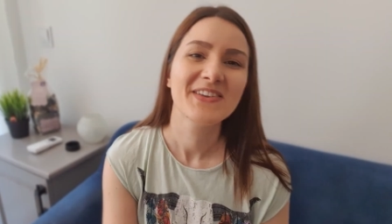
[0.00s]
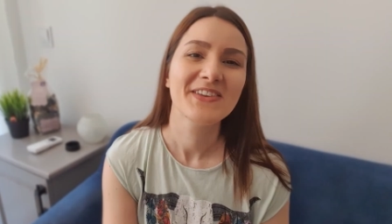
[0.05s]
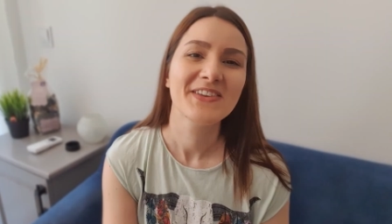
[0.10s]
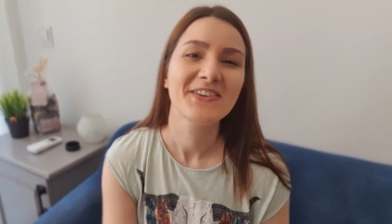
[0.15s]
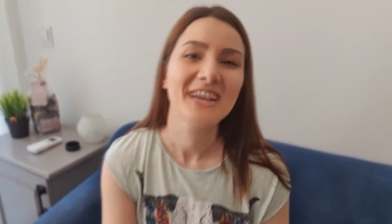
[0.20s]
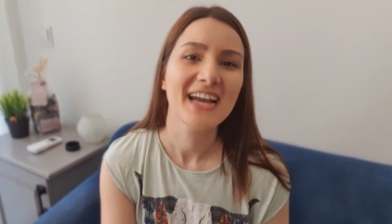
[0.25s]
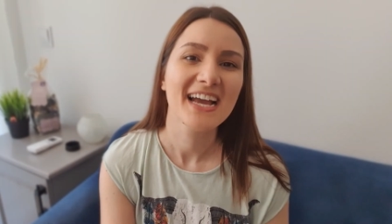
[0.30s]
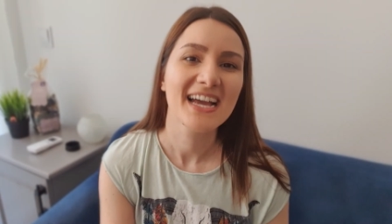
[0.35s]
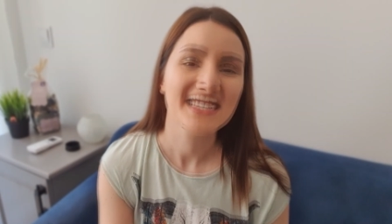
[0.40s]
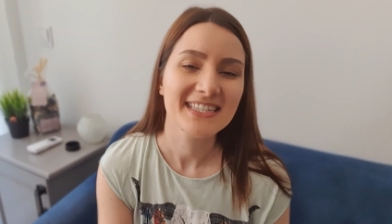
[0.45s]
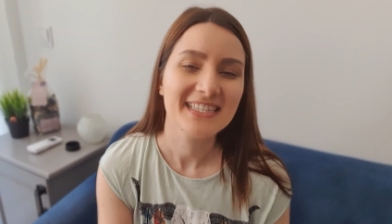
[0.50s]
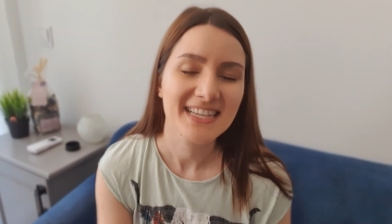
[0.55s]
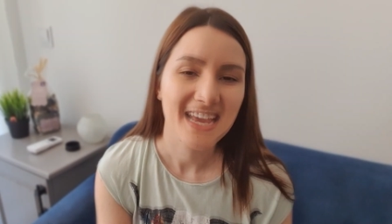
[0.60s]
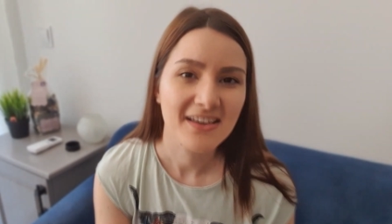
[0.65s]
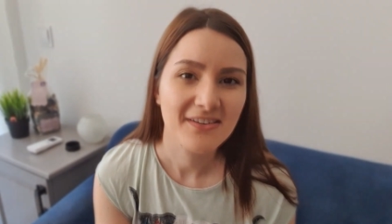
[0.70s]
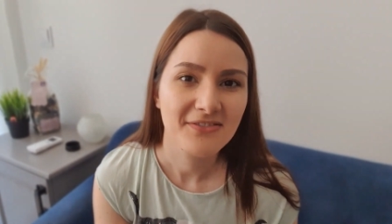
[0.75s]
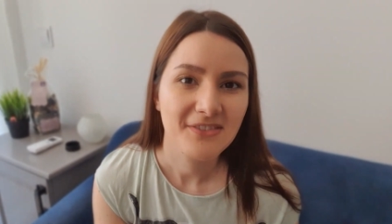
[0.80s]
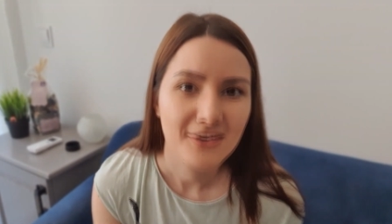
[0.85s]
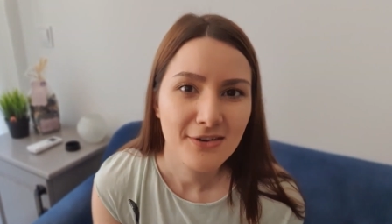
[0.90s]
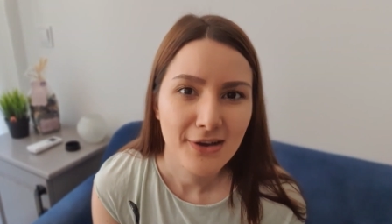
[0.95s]
You guys,
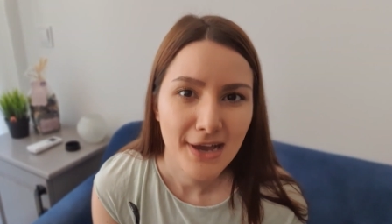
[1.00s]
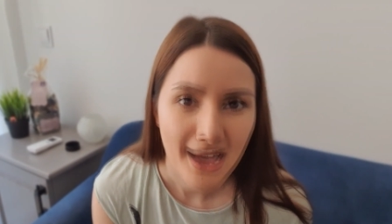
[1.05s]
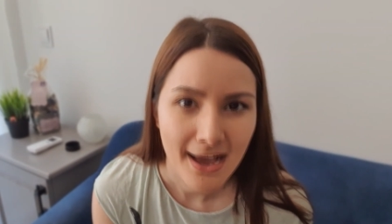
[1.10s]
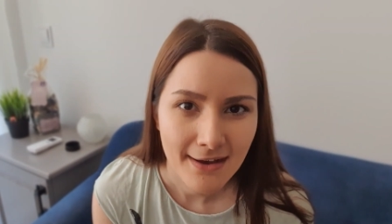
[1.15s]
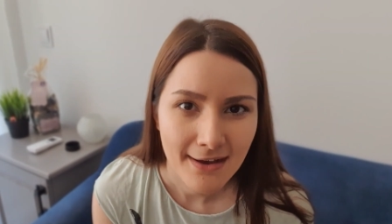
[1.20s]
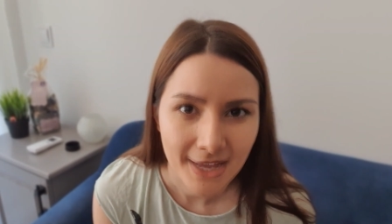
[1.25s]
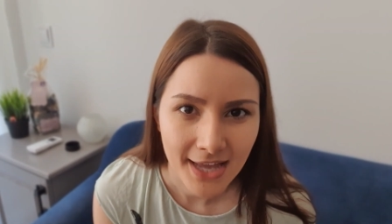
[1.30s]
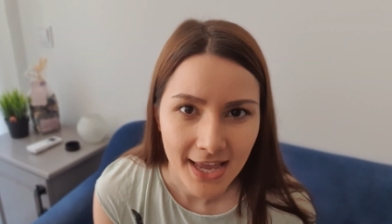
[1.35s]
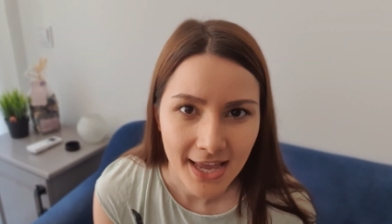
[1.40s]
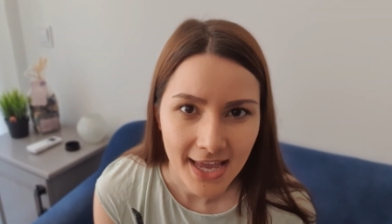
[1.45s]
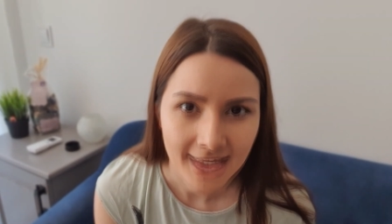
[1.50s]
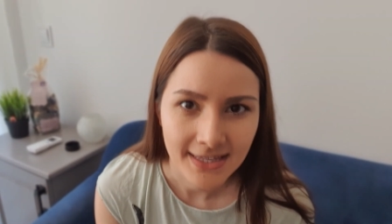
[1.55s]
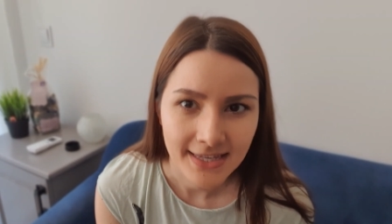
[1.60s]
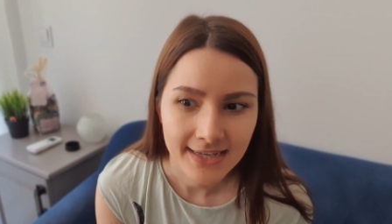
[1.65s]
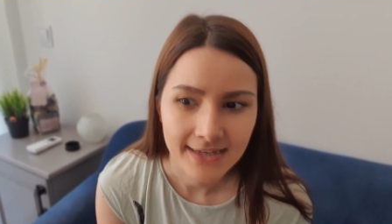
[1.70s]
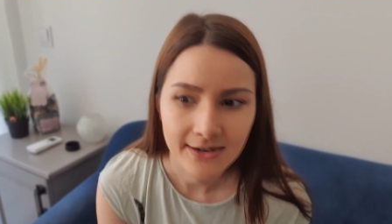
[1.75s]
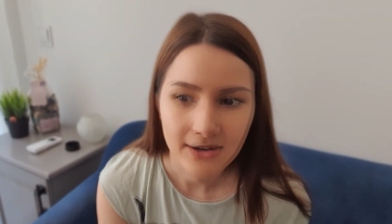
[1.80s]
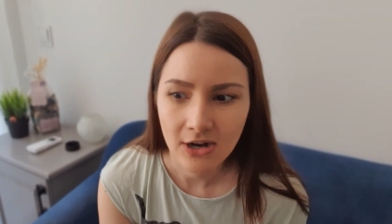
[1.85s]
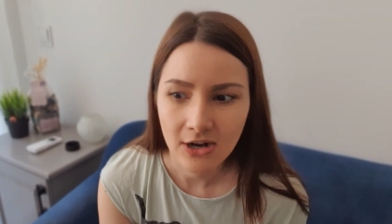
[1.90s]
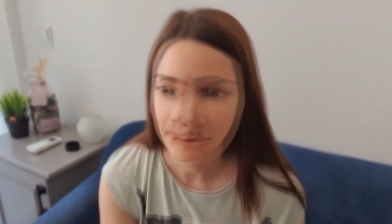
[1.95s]
if you have
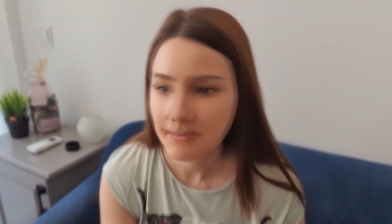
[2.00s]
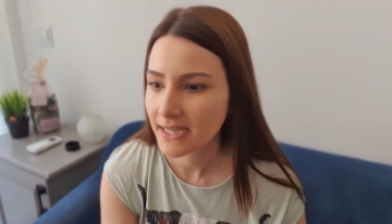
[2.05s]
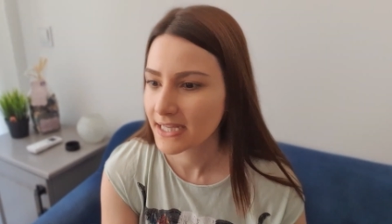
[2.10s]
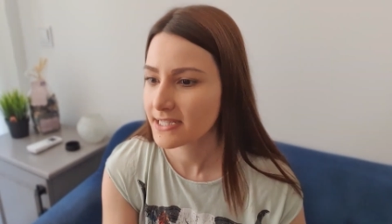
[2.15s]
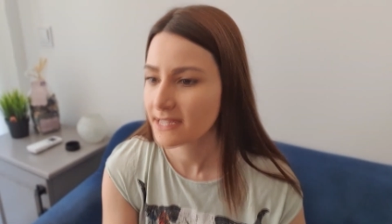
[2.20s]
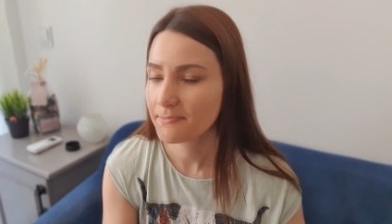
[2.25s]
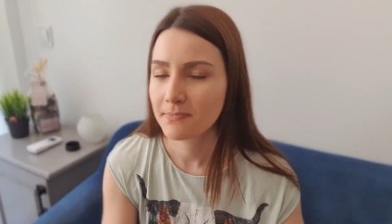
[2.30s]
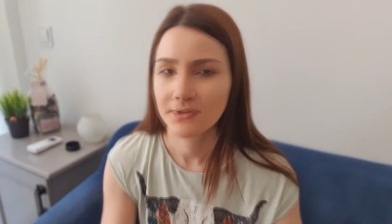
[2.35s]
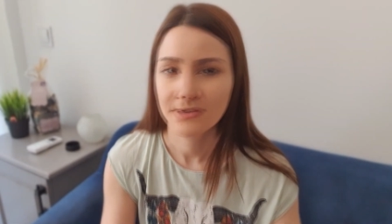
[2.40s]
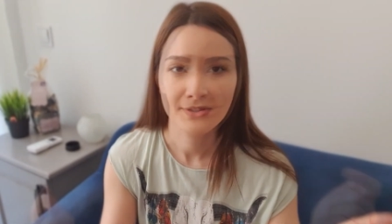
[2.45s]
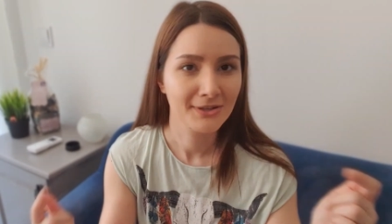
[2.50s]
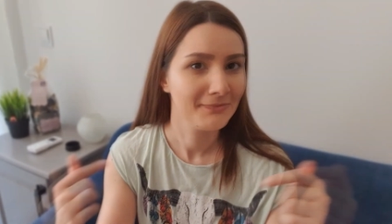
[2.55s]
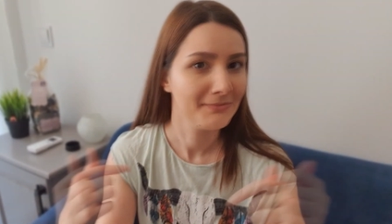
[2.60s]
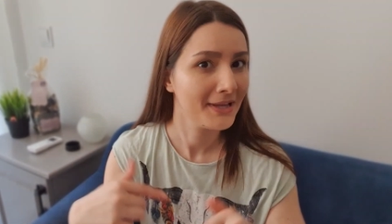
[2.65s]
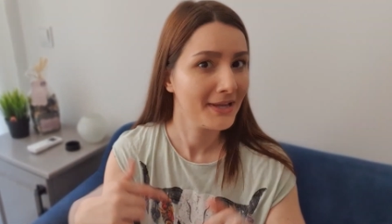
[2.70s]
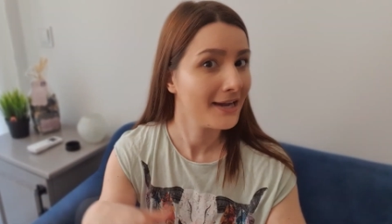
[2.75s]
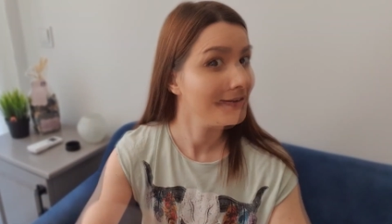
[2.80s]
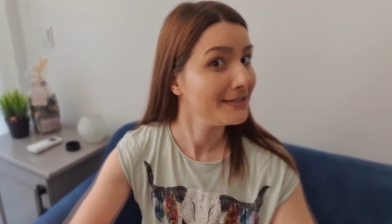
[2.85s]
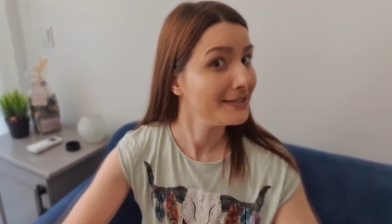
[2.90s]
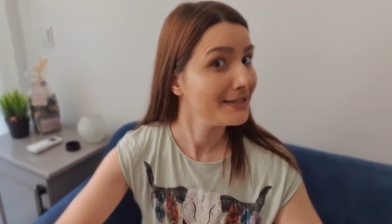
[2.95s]
any comments, put them
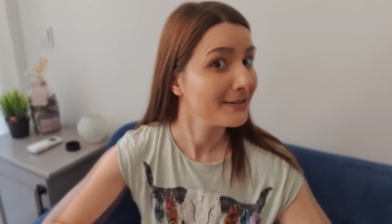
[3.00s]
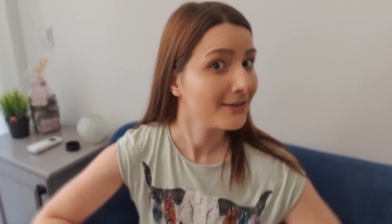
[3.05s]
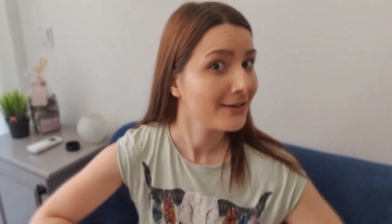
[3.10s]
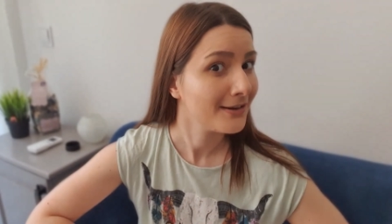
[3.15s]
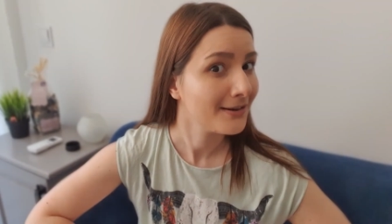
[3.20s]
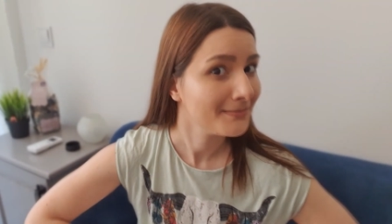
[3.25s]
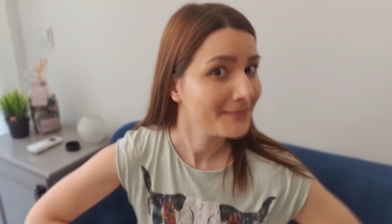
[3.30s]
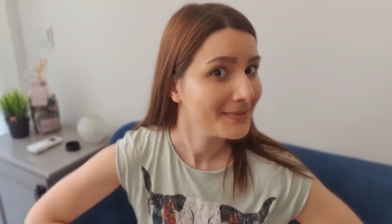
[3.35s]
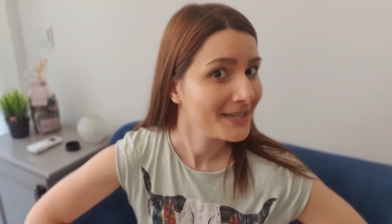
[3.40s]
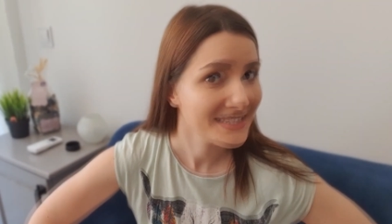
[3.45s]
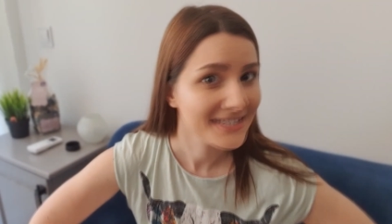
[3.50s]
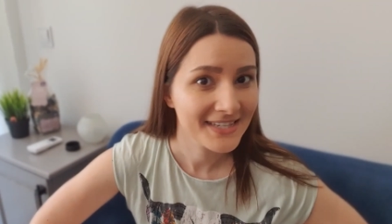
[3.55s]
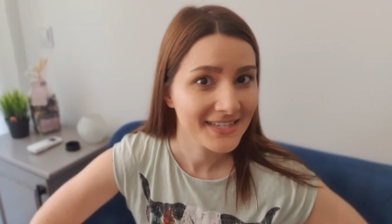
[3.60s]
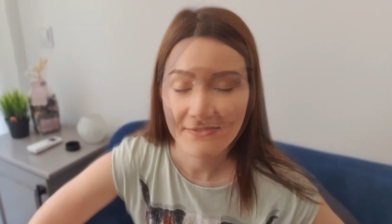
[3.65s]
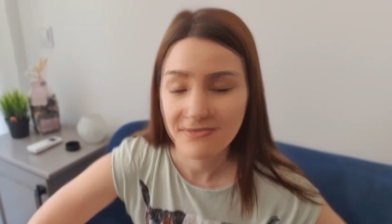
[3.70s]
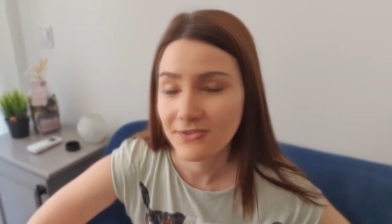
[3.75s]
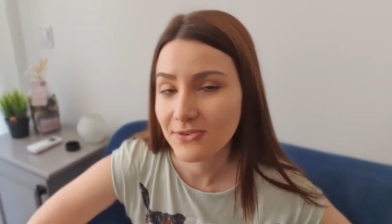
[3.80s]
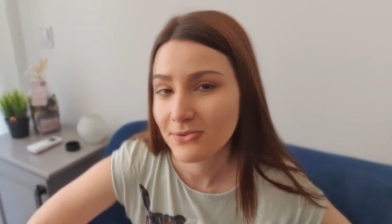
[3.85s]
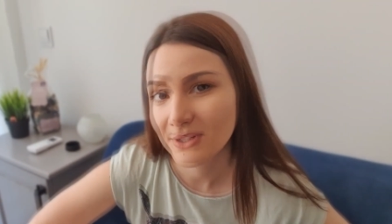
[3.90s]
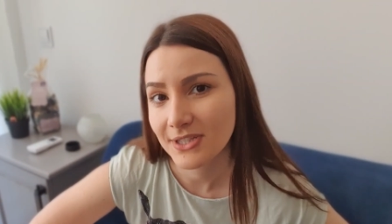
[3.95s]
down in the comments.
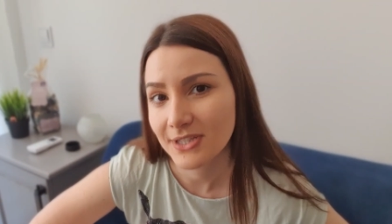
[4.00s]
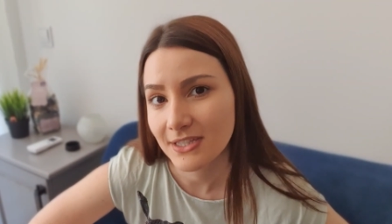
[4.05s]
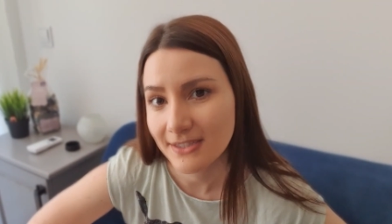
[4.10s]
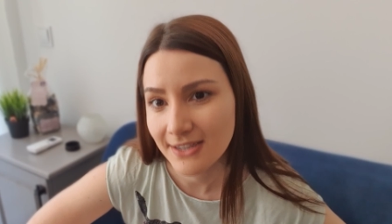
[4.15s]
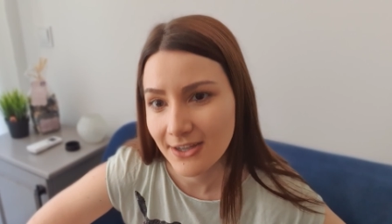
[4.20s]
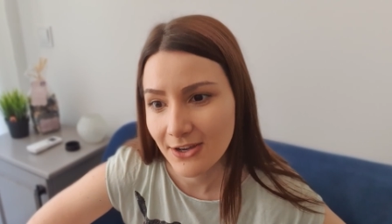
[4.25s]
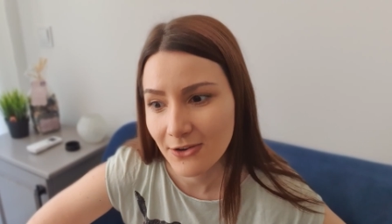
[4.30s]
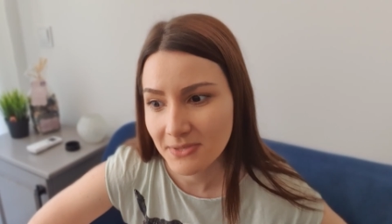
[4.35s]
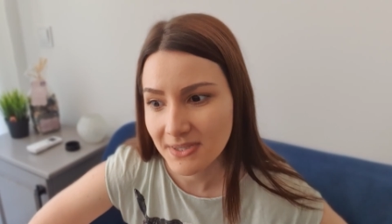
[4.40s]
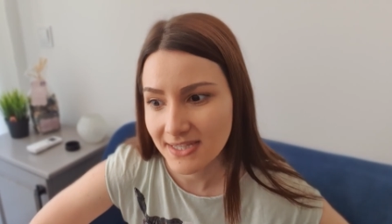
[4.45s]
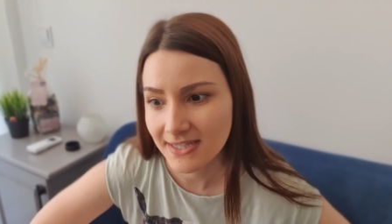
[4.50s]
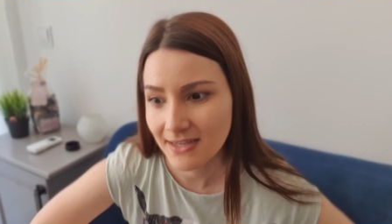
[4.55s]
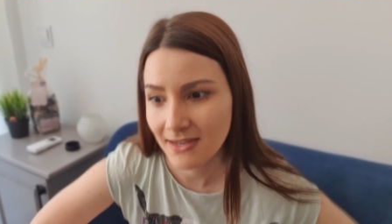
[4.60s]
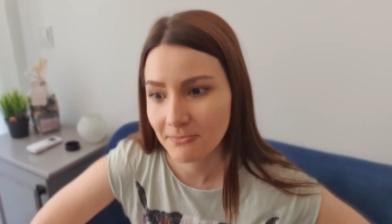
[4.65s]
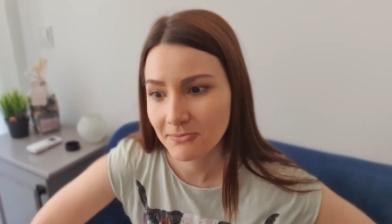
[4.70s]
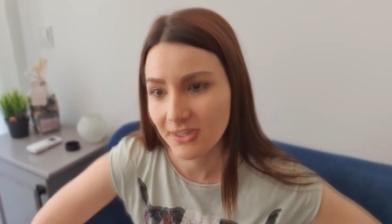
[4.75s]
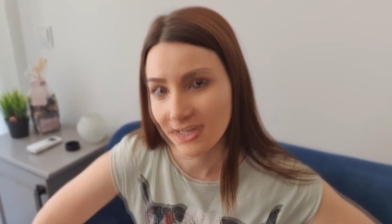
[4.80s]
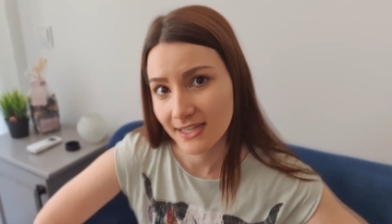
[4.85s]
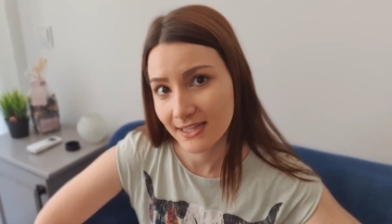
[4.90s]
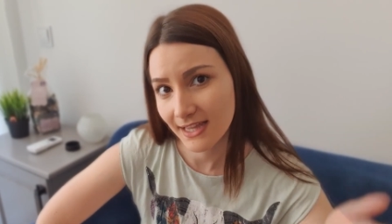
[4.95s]
If you want to tell me
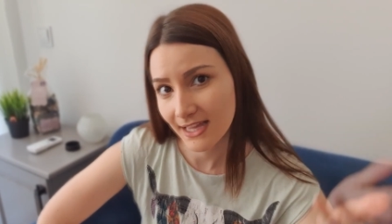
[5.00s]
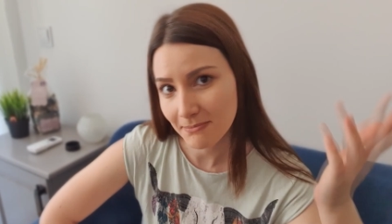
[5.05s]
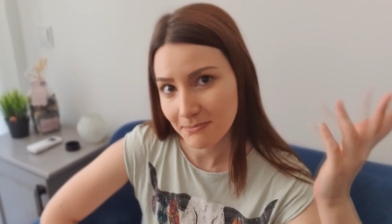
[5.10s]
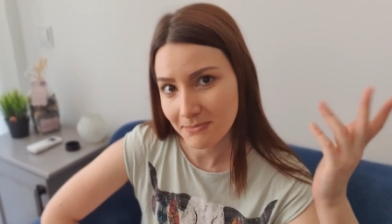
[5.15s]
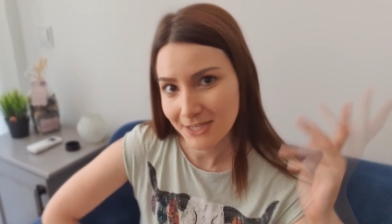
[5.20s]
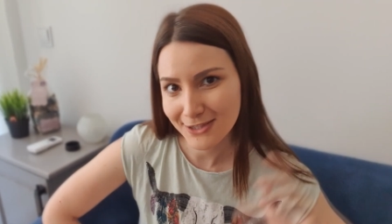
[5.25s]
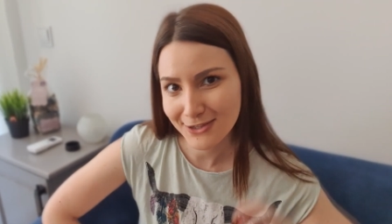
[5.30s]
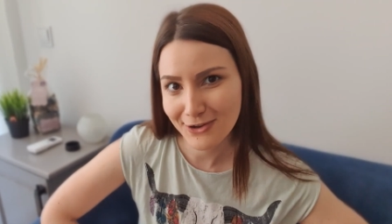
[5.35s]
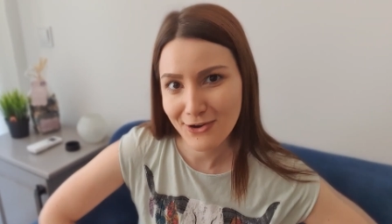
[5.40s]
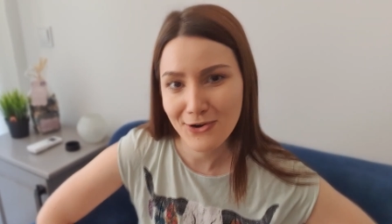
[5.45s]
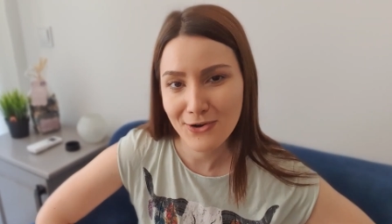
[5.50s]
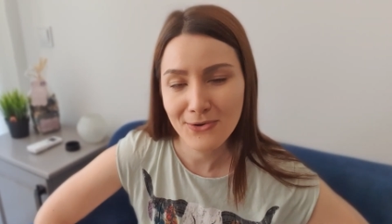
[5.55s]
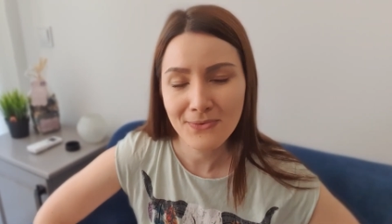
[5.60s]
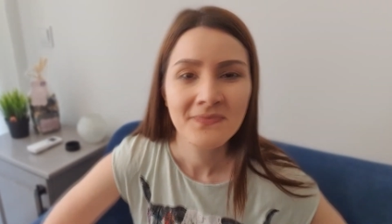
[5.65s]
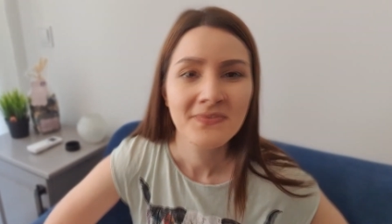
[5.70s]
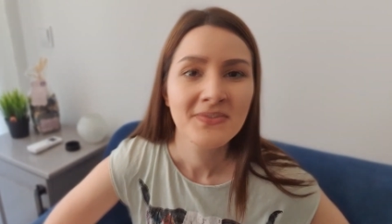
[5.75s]
something, let me know.